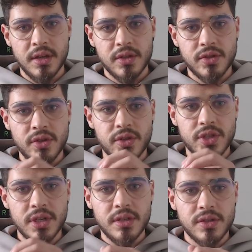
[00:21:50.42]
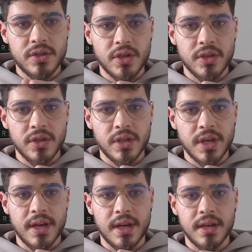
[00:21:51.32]
solution, so you
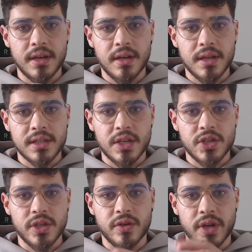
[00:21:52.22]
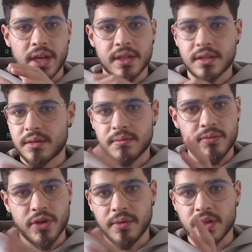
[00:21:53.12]
can essentially connect
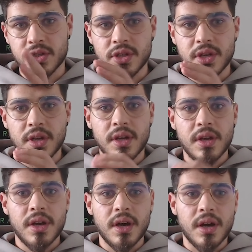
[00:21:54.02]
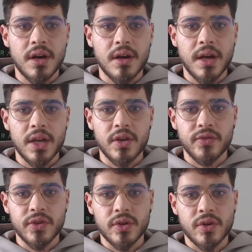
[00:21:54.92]
pretty much any of
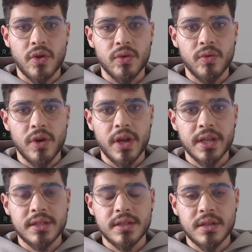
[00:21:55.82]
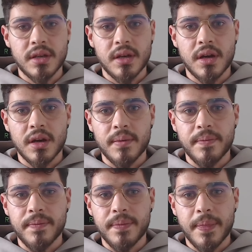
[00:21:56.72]
your cold wallets
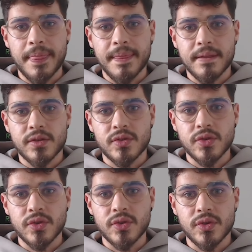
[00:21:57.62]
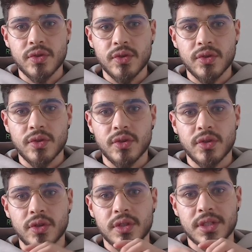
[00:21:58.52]
to
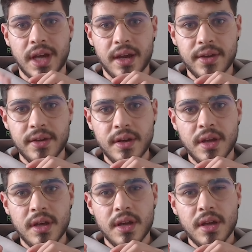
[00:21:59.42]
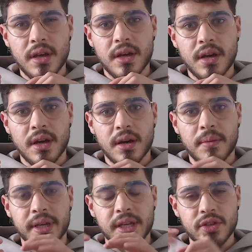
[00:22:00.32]
XION.
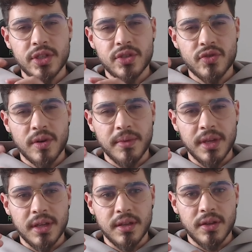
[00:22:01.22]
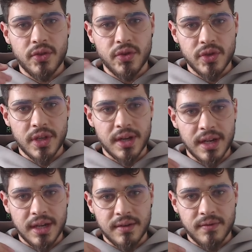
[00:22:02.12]
But can you just run me through that,
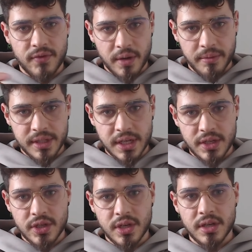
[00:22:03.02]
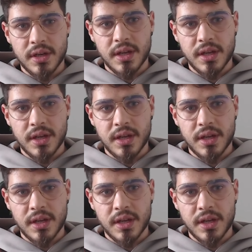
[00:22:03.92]
like fragmentation